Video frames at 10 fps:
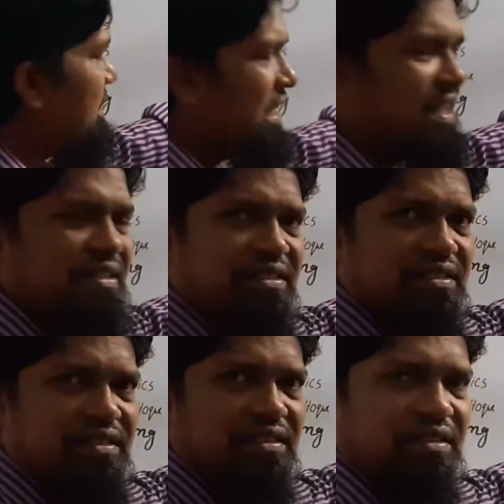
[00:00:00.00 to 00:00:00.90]
less,
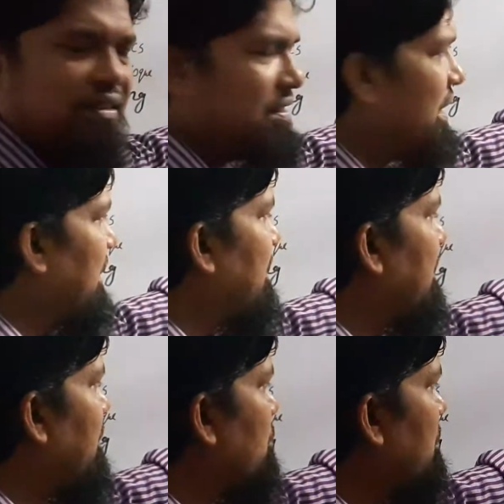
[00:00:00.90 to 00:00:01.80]
then
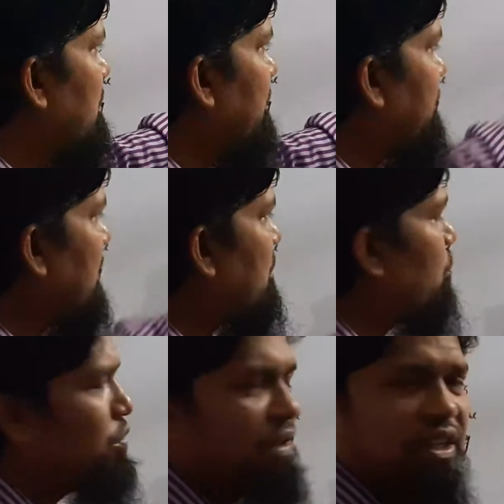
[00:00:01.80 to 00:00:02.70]
the fraction
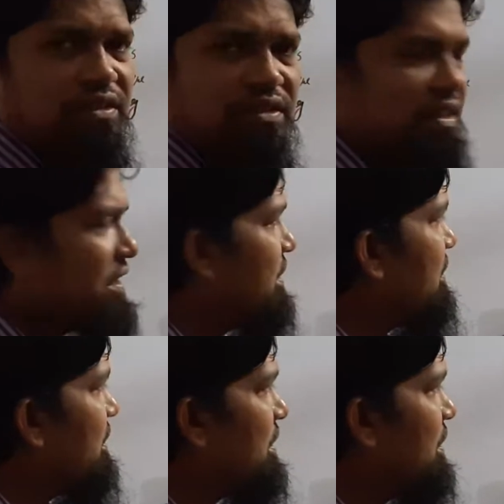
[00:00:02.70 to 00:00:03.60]
will be less.
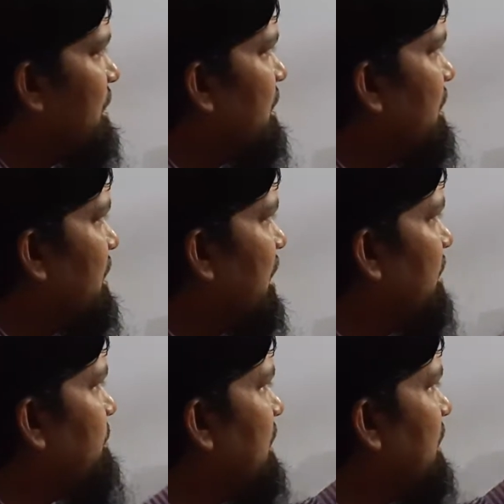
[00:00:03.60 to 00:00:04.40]
If